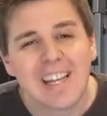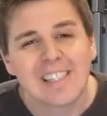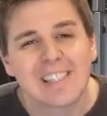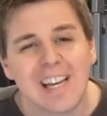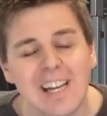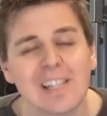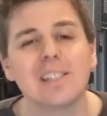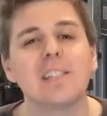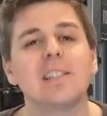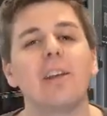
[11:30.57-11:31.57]
It
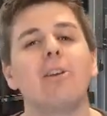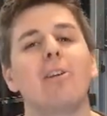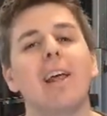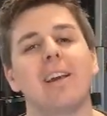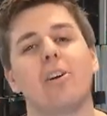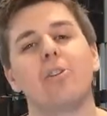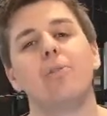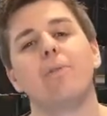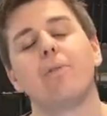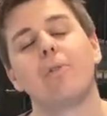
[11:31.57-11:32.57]
tells us that you like our
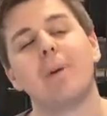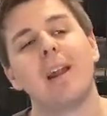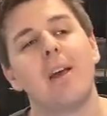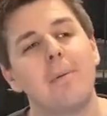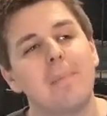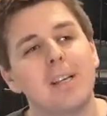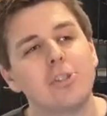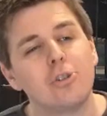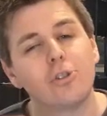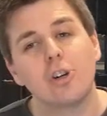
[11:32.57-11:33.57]
new format. Make
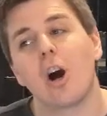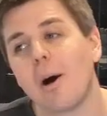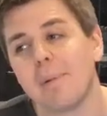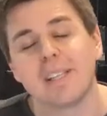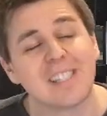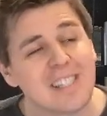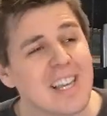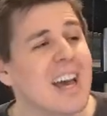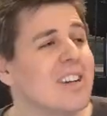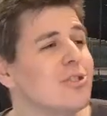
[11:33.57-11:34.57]
sure to comment and
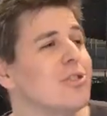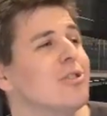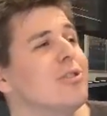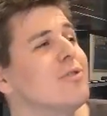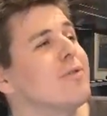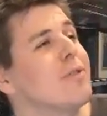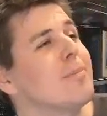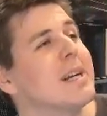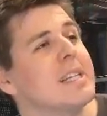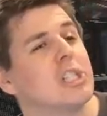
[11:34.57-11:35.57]
say, Andrew, your new
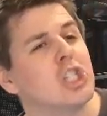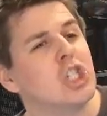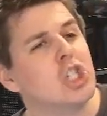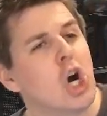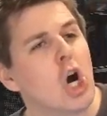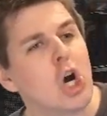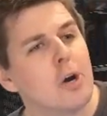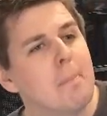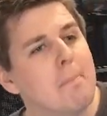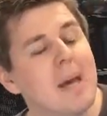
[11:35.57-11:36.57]
format is
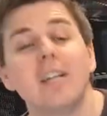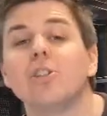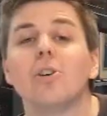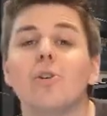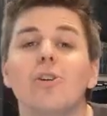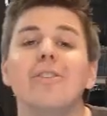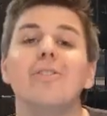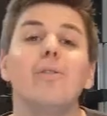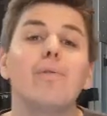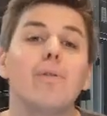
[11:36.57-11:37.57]
garbage. Our
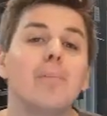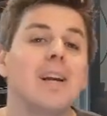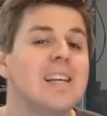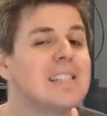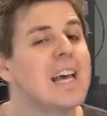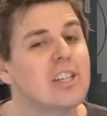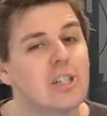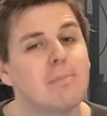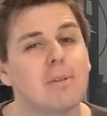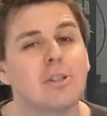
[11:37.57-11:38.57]
new format is
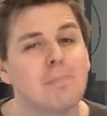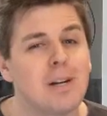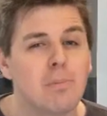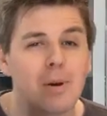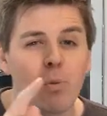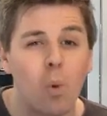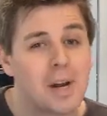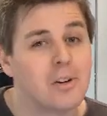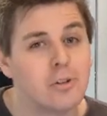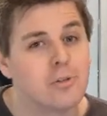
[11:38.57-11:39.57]
actually much better, but
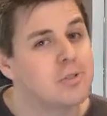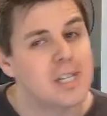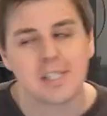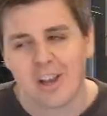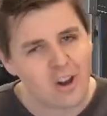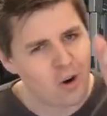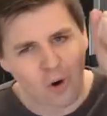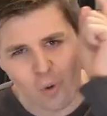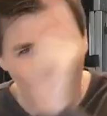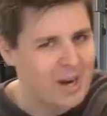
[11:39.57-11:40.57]
why don't you do this?
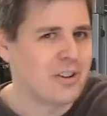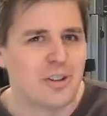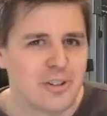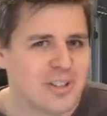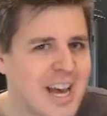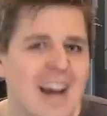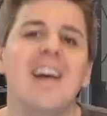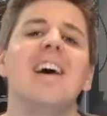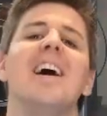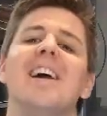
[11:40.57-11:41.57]
Or why don't you do that?
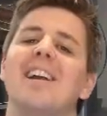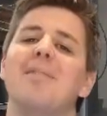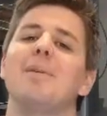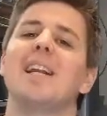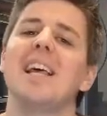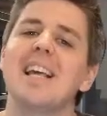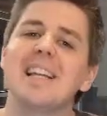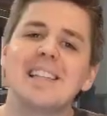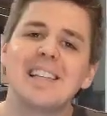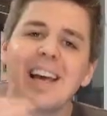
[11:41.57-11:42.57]
And I'll be
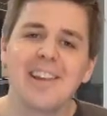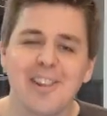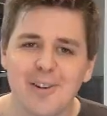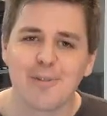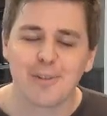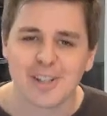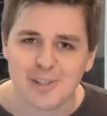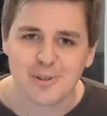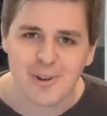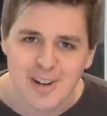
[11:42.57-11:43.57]
like, thank you for
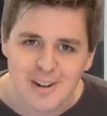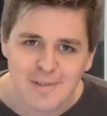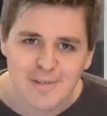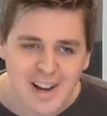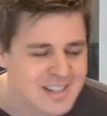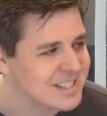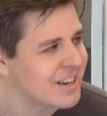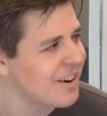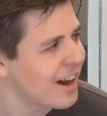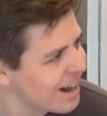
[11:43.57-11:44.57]
this great advice.
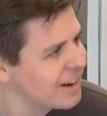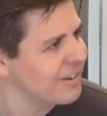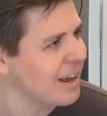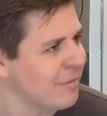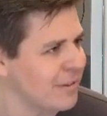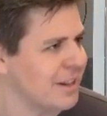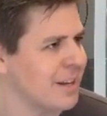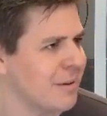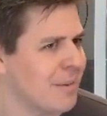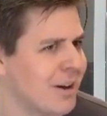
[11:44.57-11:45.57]
Now I don't have to
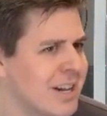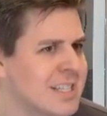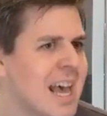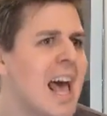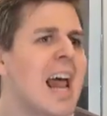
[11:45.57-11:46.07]
think about this.